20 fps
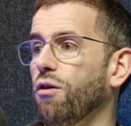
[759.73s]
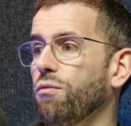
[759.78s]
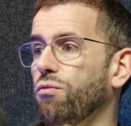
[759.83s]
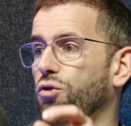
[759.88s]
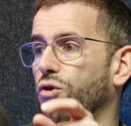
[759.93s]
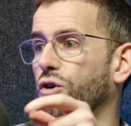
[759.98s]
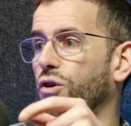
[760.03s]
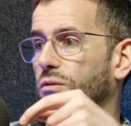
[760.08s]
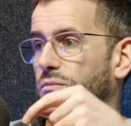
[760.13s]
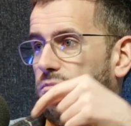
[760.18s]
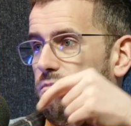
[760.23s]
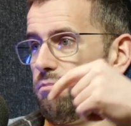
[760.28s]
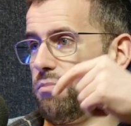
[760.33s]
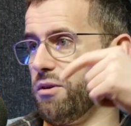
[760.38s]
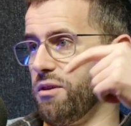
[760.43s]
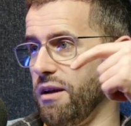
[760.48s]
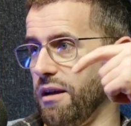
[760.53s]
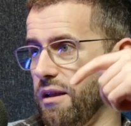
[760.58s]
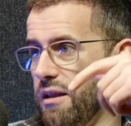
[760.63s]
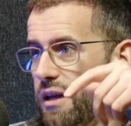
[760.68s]
Not
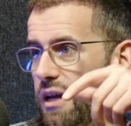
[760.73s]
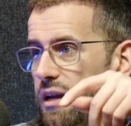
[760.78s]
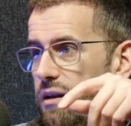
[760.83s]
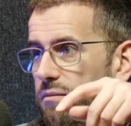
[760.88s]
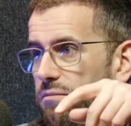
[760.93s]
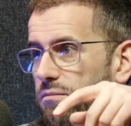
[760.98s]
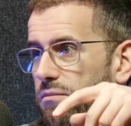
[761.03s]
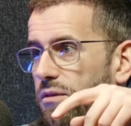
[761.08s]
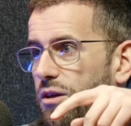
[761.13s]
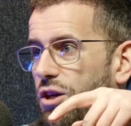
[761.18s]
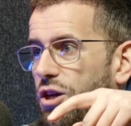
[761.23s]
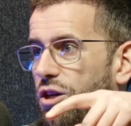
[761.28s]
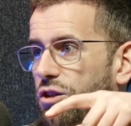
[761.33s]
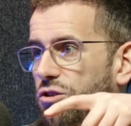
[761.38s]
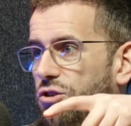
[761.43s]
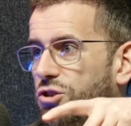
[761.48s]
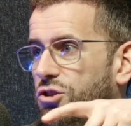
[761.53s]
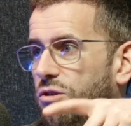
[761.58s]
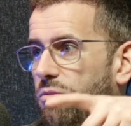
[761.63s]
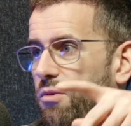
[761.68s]
particularly in
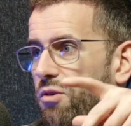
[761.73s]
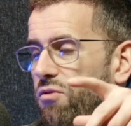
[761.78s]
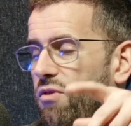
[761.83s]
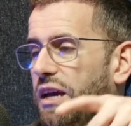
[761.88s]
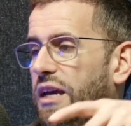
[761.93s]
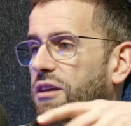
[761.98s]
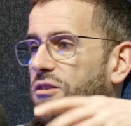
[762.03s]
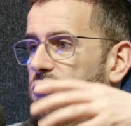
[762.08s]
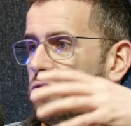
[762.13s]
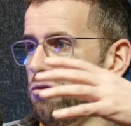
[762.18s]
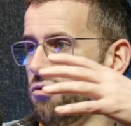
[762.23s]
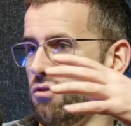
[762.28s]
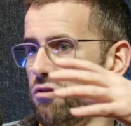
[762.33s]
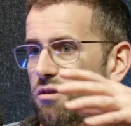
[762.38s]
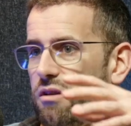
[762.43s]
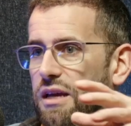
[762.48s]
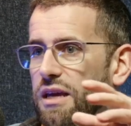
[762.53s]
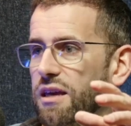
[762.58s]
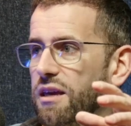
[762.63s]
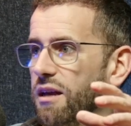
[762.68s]
consumer rights or
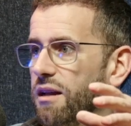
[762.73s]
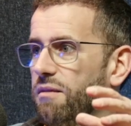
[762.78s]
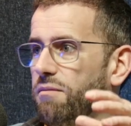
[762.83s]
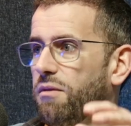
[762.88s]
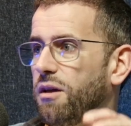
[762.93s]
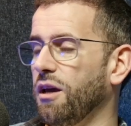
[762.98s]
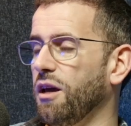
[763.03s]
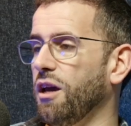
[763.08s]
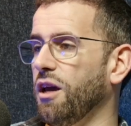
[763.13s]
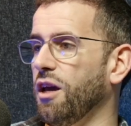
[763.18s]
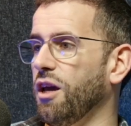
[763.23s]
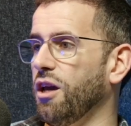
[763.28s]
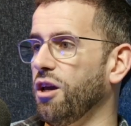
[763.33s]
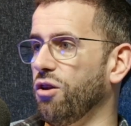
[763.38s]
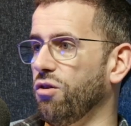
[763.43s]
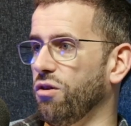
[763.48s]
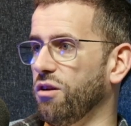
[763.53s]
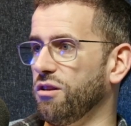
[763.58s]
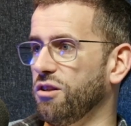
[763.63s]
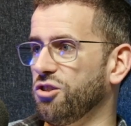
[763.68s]
like in, you
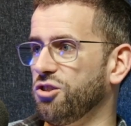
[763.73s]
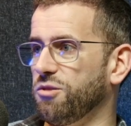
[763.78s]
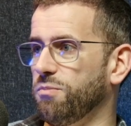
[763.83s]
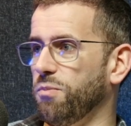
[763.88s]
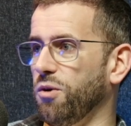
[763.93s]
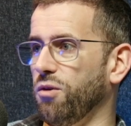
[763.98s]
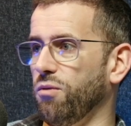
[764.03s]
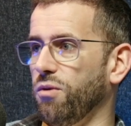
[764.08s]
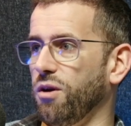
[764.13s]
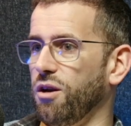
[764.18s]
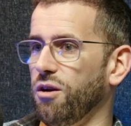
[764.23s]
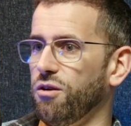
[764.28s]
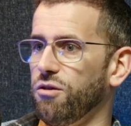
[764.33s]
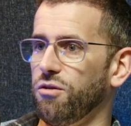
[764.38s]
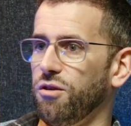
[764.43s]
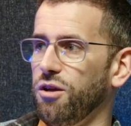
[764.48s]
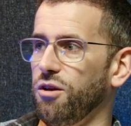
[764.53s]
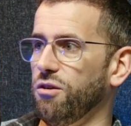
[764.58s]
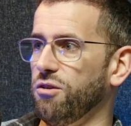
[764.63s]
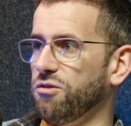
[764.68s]
know, a dispute where you're
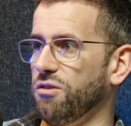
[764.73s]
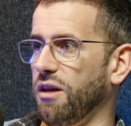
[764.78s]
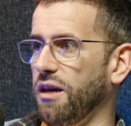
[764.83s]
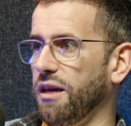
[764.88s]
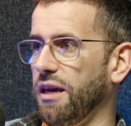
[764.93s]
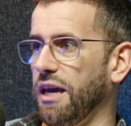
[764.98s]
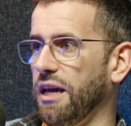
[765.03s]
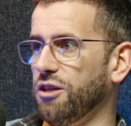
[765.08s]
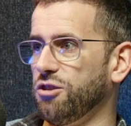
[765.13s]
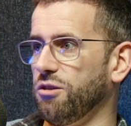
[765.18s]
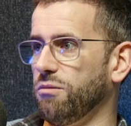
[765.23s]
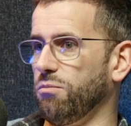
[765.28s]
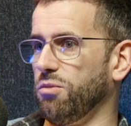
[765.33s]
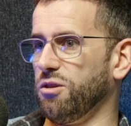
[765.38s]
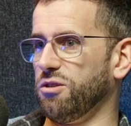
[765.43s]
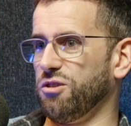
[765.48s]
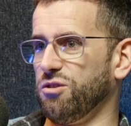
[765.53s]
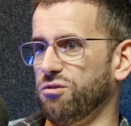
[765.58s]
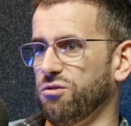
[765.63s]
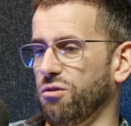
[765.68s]
going to use litigation, but
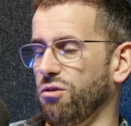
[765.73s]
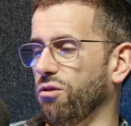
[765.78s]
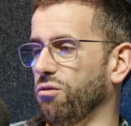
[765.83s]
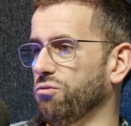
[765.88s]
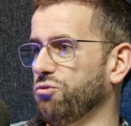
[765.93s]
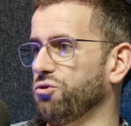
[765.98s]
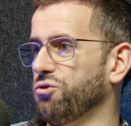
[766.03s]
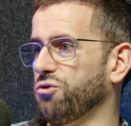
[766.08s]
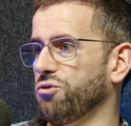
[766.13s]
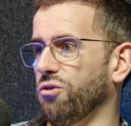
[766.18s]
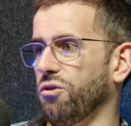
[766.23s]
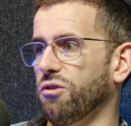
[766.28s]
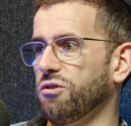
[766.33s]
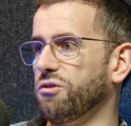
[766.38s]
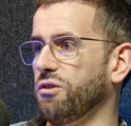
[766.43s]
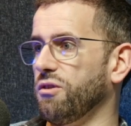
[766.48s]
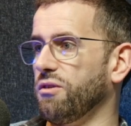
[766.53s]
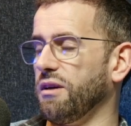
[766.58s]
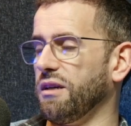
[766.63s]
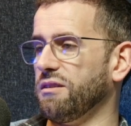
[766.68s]
just all sorts
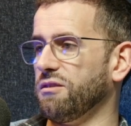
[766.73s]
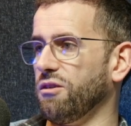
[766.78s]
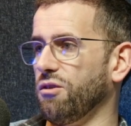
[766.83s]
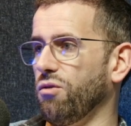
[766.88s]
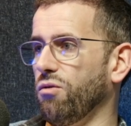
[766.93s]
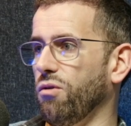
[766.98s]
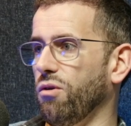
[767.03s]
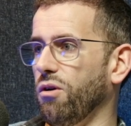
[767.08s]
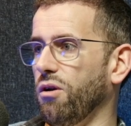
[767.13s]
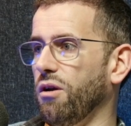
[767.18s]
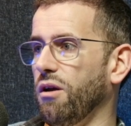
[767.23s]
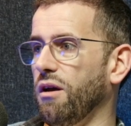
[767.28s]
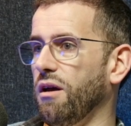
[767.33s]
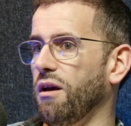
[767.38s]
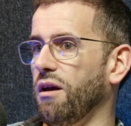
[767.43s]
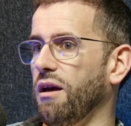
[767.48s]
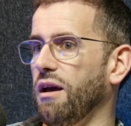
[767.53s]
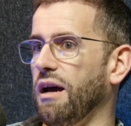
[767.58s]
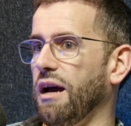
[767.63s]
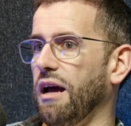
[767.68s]
of things that go on.
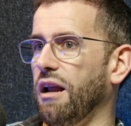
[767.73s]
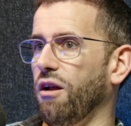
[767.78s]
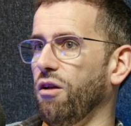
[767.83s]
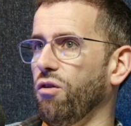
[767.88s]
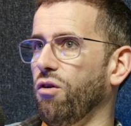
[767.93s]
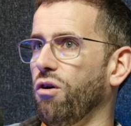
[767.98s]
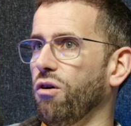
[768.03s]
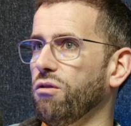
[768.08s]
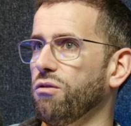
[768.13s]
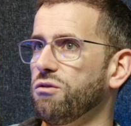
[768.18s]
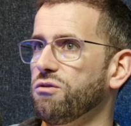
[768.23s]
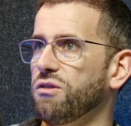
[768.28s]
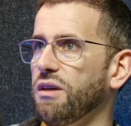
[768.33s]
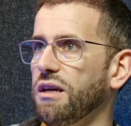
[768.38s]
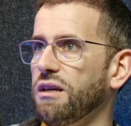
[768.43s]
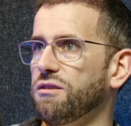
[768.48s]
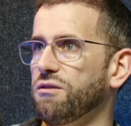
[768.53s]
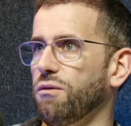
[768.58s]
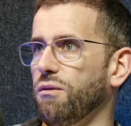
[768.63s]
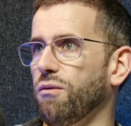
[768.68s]
And a lot of those
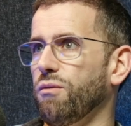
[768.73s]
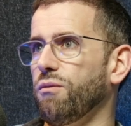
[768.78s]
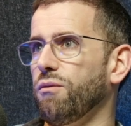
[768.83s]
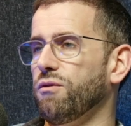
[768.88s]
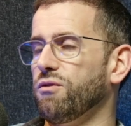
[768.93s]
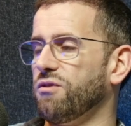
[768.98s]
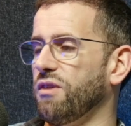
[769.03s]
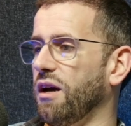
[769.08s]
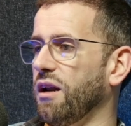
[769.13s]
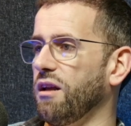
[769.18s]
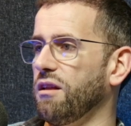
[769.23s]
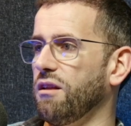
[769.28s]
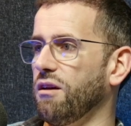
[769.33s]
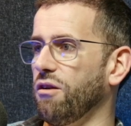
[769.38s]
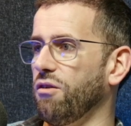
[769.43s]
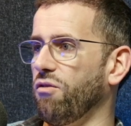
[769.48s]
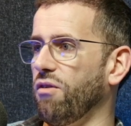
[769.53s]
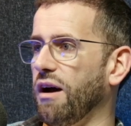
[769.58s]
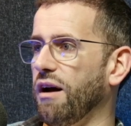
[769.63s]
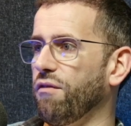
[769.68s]
things that we've started to
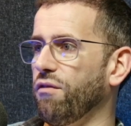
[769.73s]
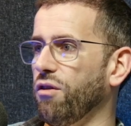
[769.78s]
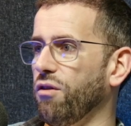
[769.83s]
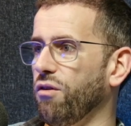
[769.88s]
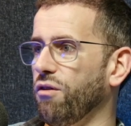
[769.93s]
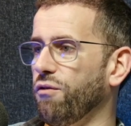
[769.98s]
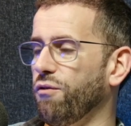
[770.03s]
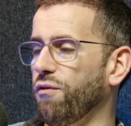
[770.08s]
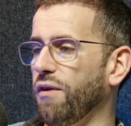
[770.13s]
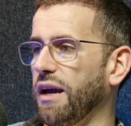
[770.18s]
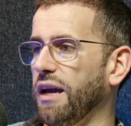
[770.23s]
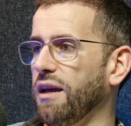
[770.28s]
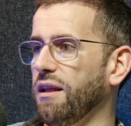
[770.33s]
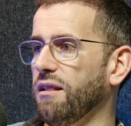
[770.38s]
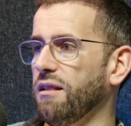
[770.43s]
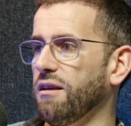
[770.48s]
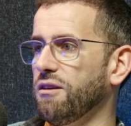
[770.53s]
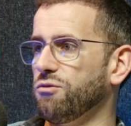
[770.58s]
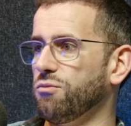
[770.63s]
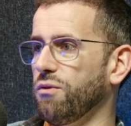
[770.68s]
unravel or
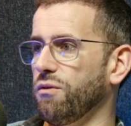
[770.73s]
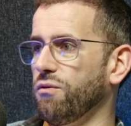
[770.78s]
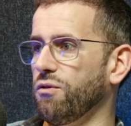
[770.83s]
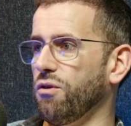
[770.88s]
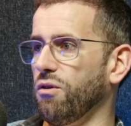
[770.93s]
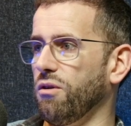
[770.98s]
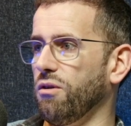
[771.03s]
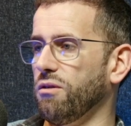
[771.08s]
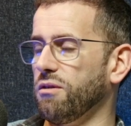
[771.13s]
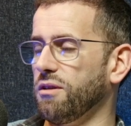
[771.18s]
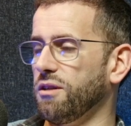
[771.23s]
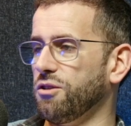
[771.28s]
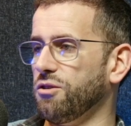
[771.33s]
find as we've gone along the